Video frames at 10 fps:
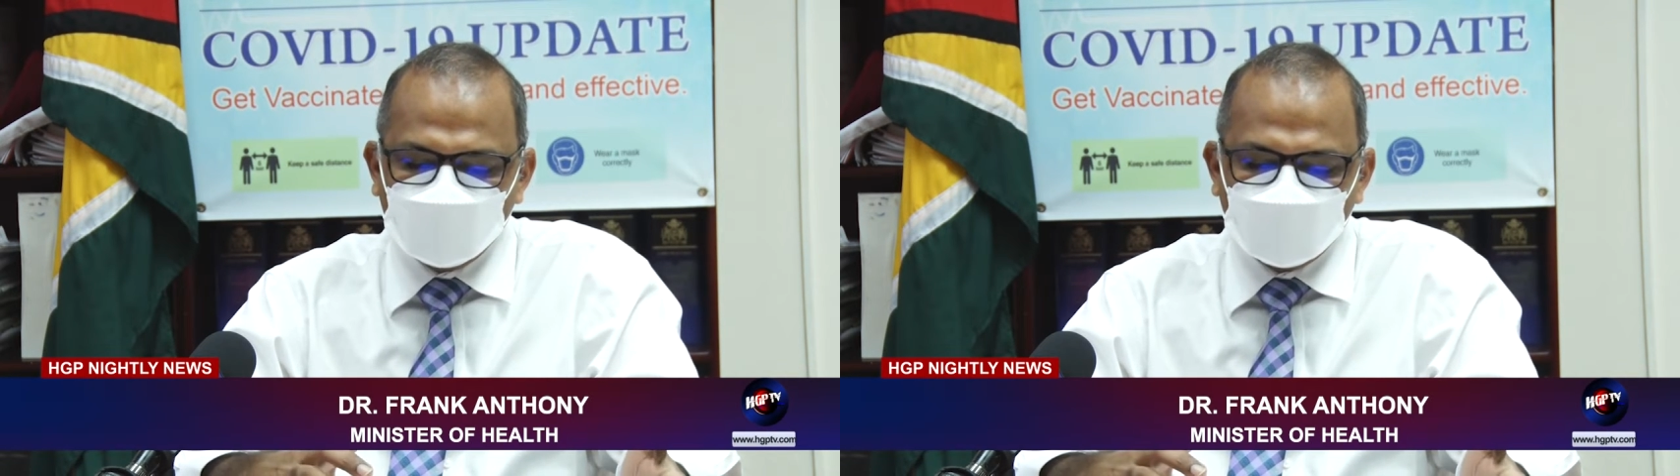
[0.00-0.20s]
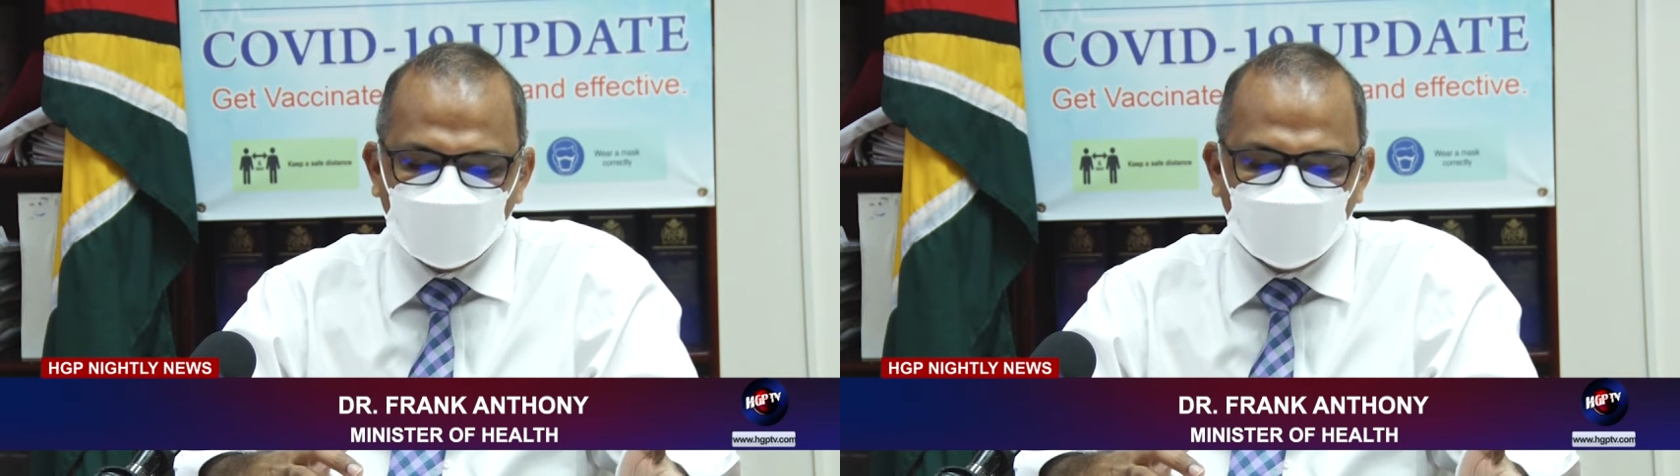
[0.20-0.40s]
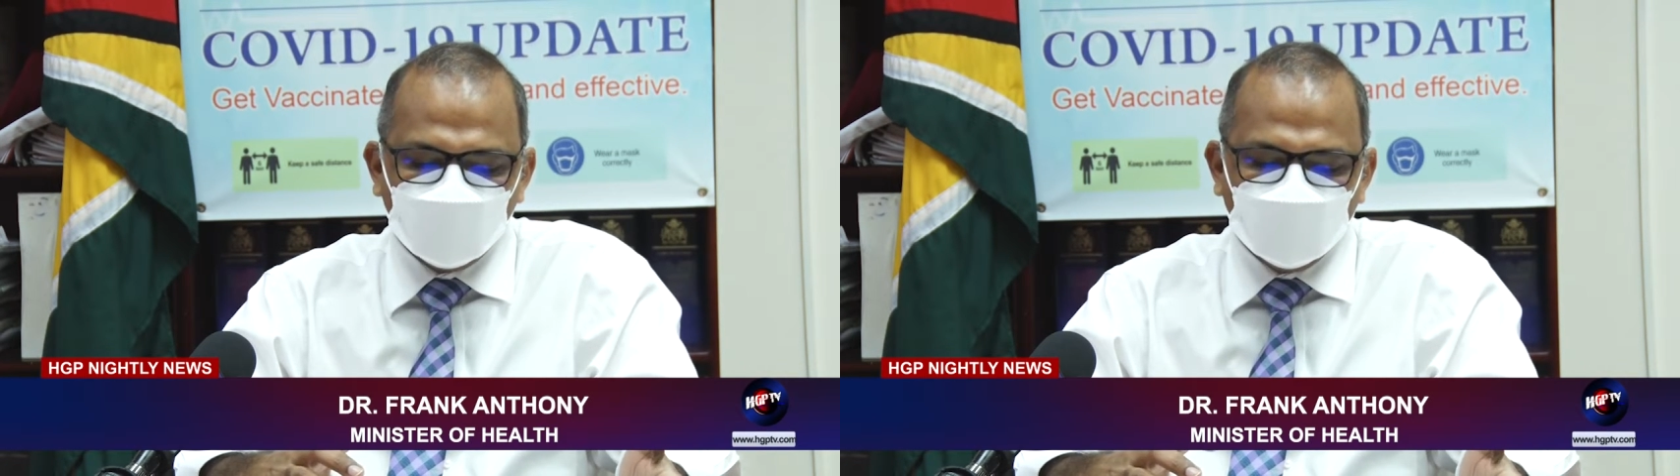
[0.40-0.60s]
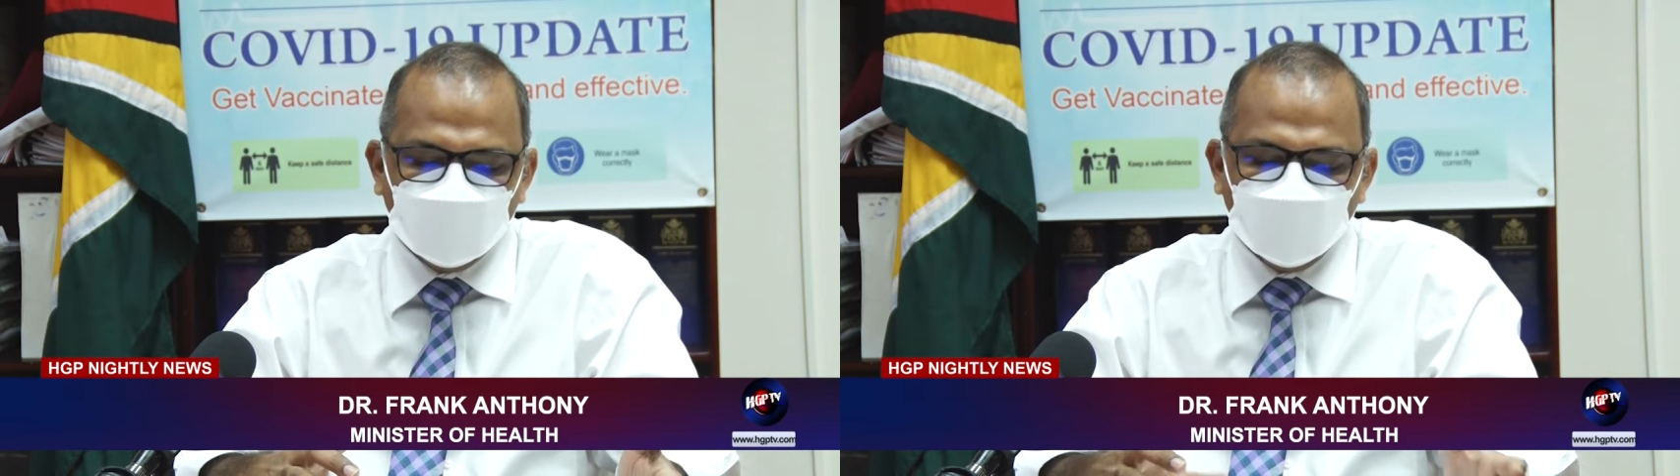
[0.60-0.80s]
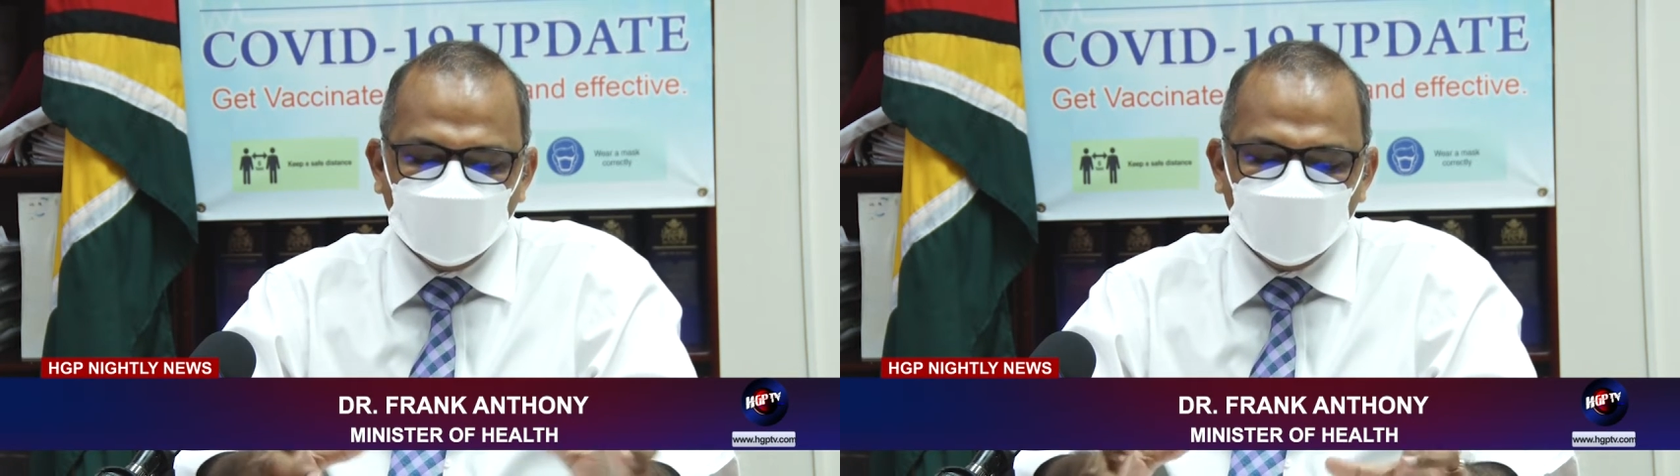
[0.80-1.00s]
would be
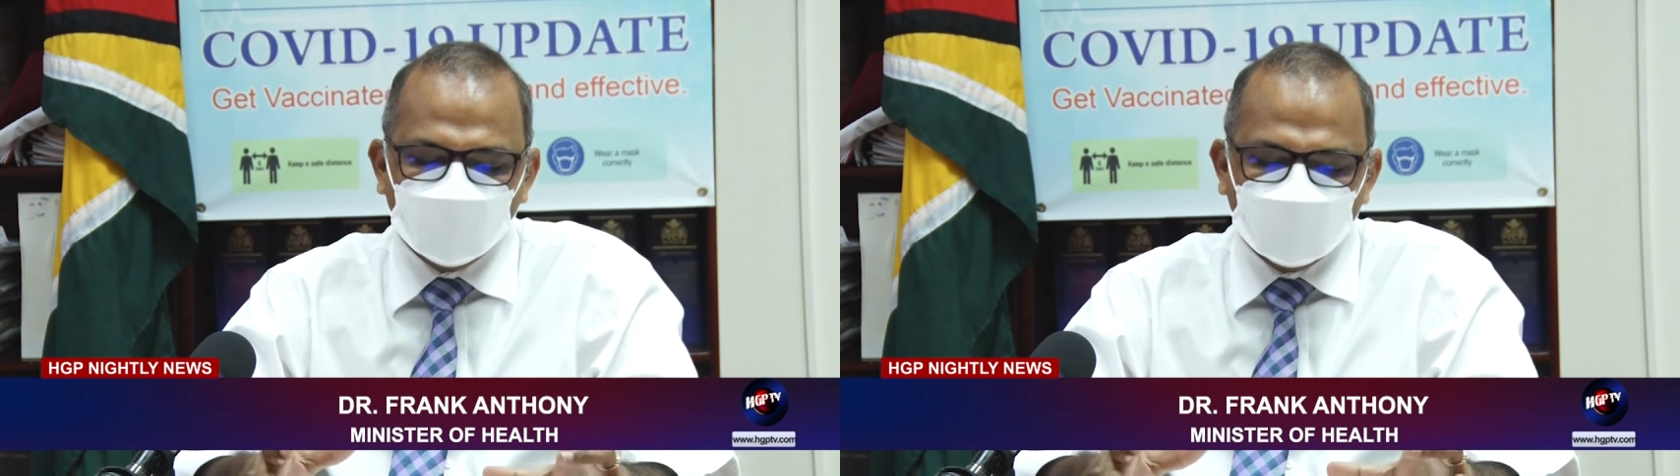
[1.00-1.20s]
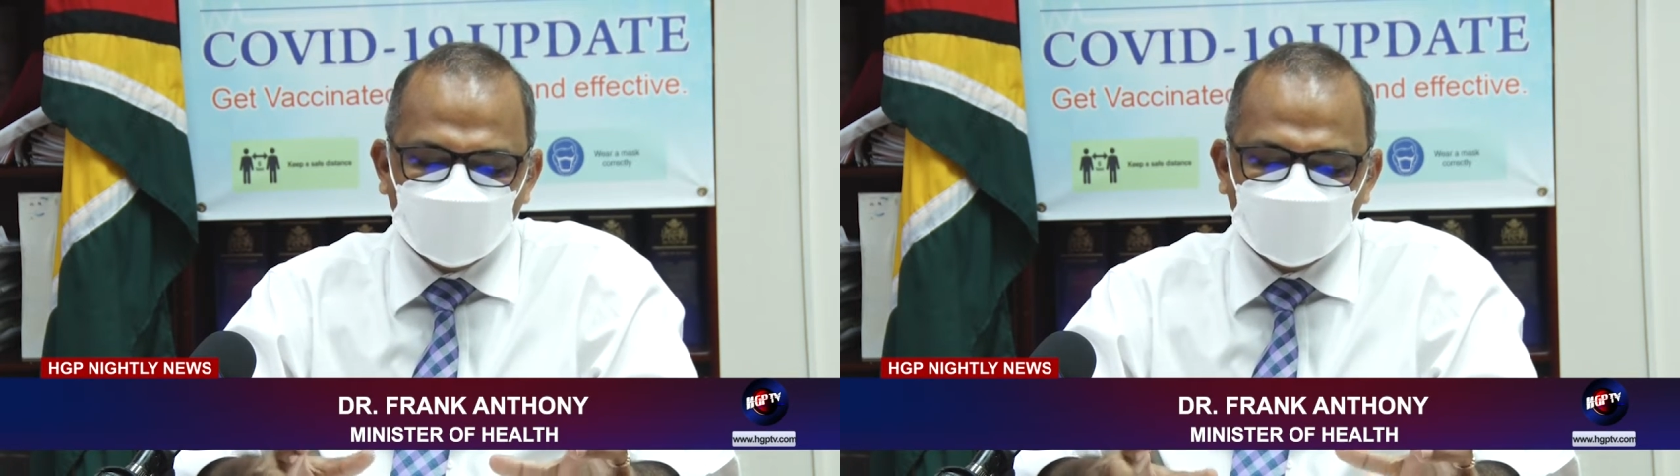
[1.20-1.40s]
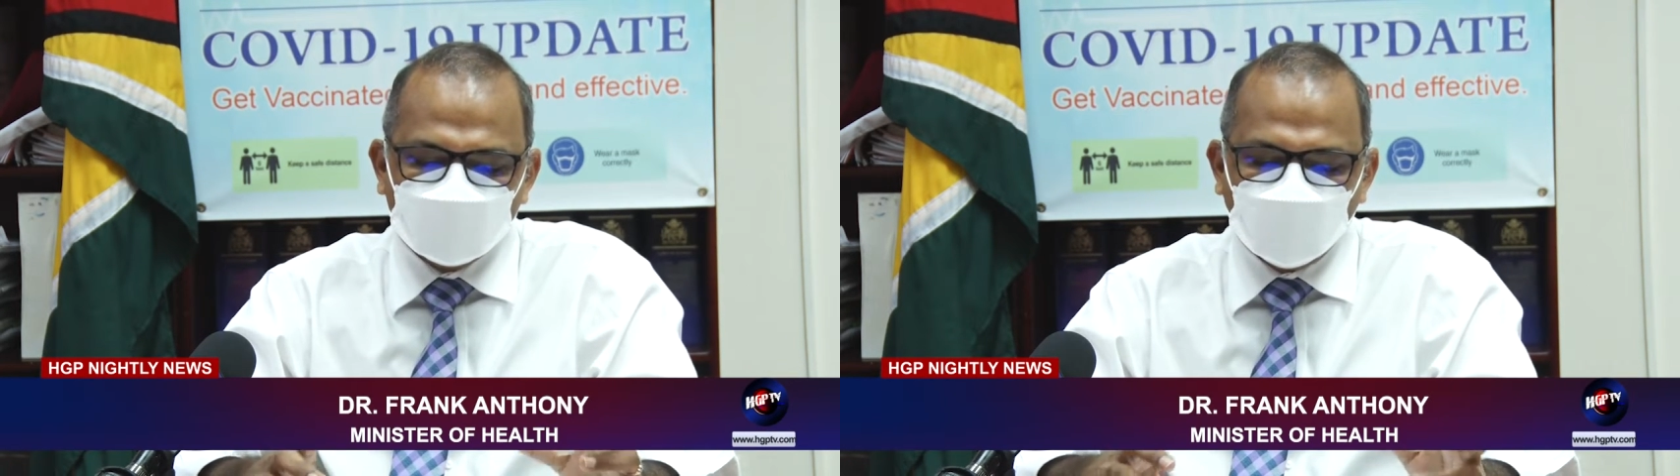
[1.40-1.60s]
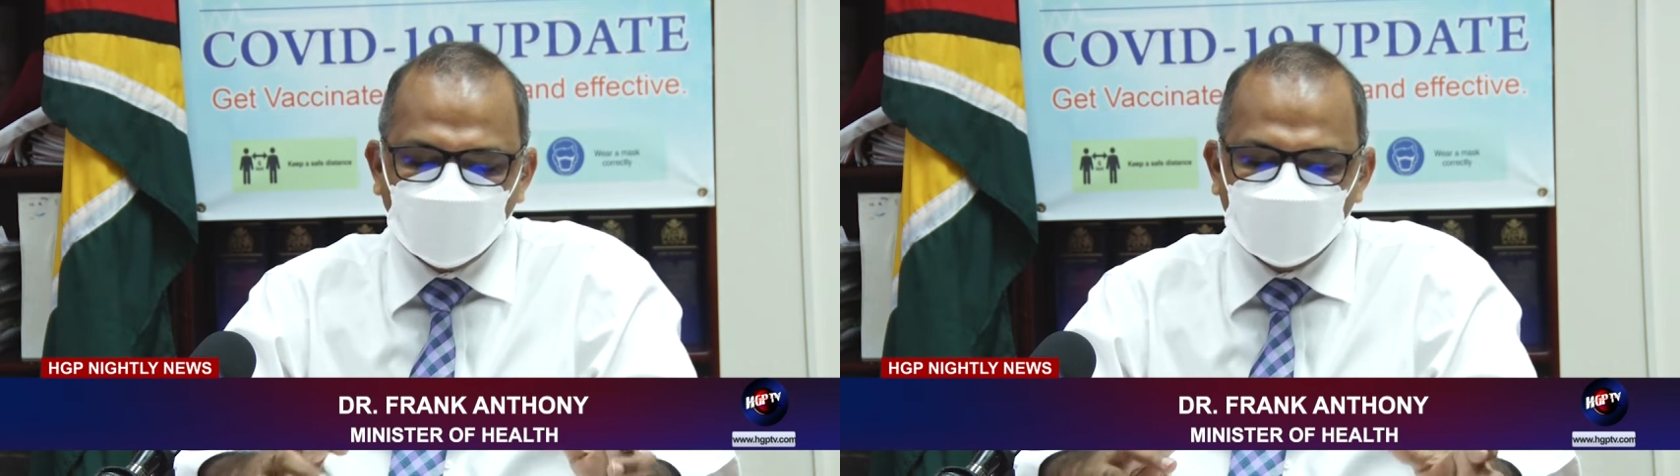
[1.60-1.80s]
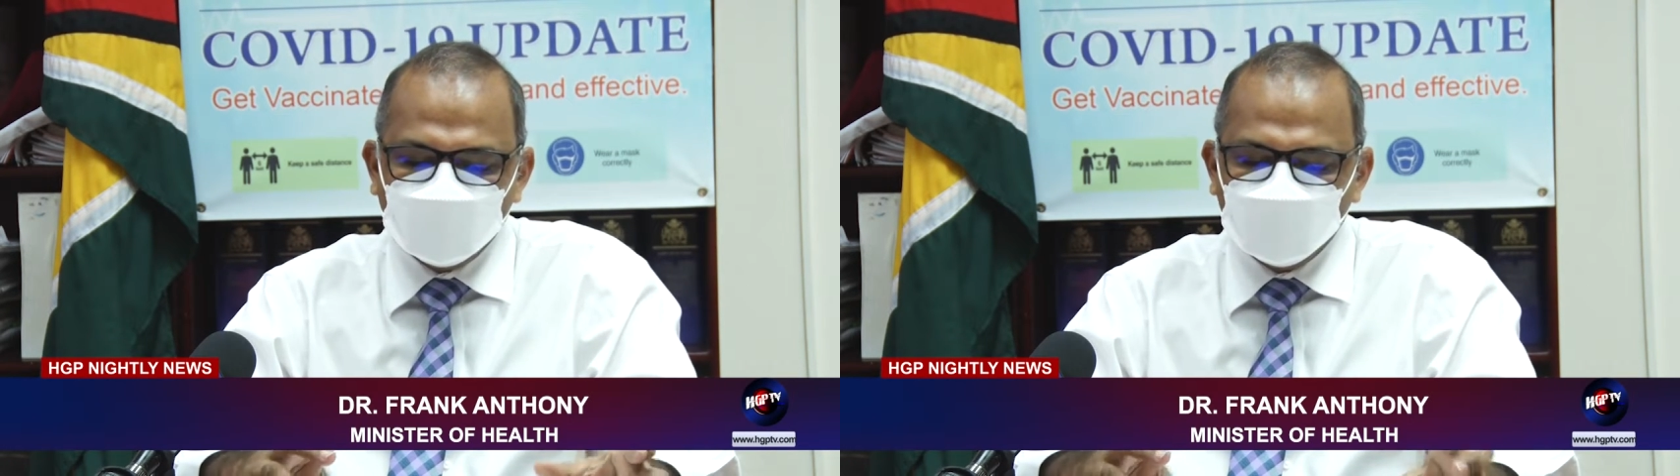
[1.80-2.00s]
deletions, some of
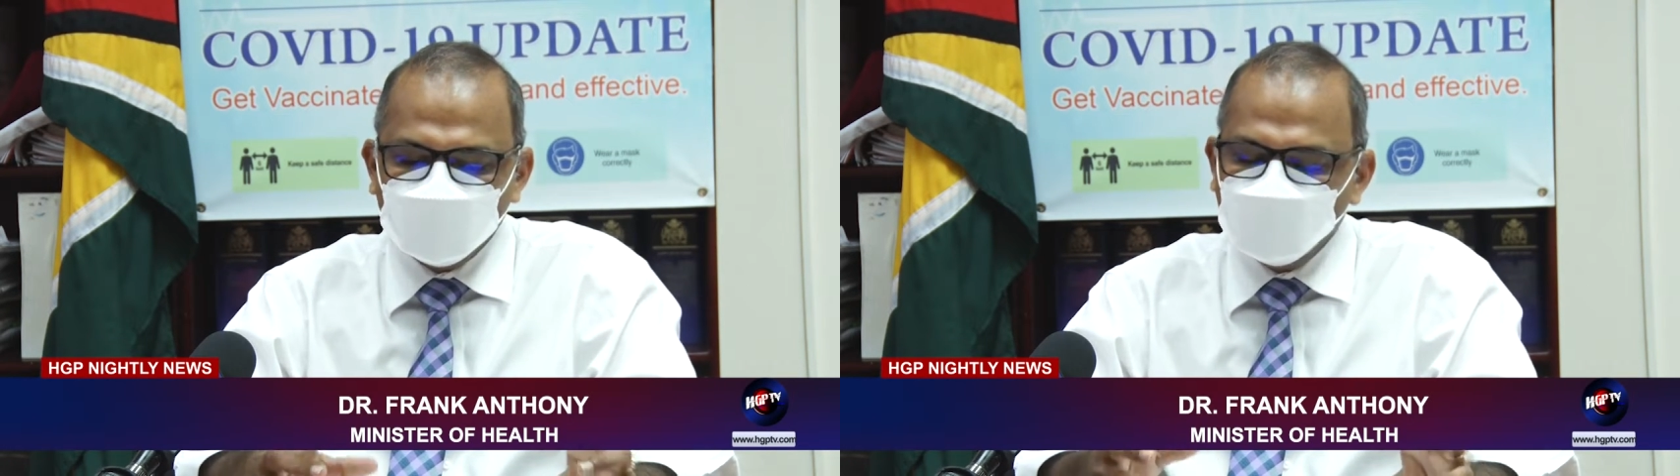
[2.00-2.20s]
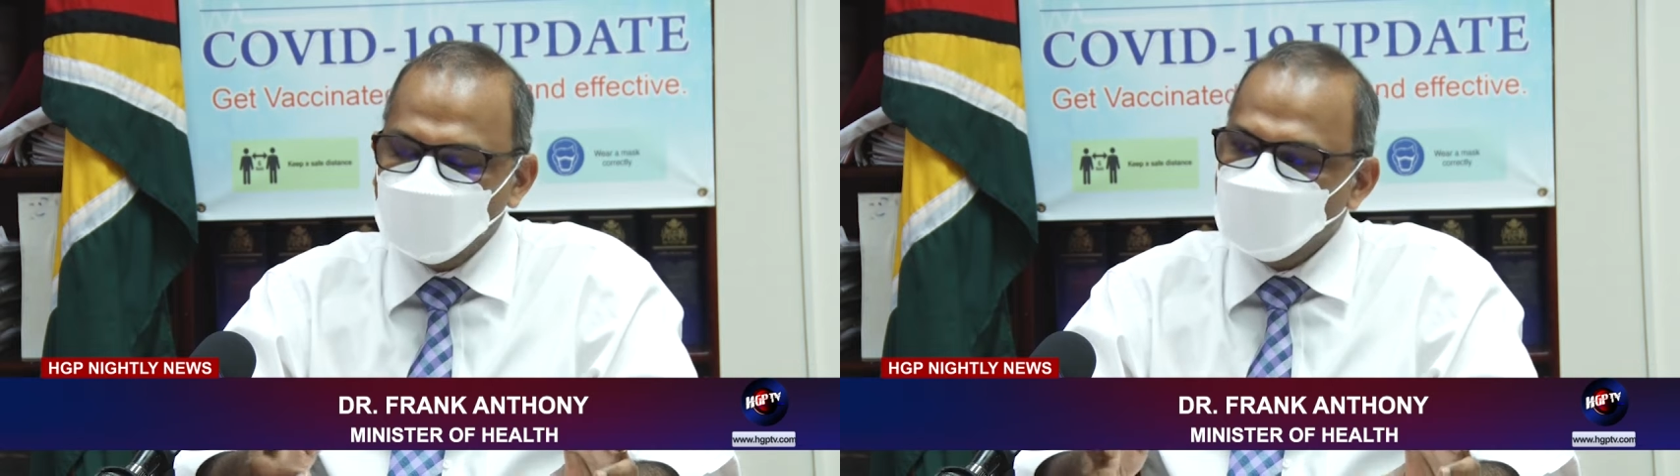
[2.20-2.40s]
it would be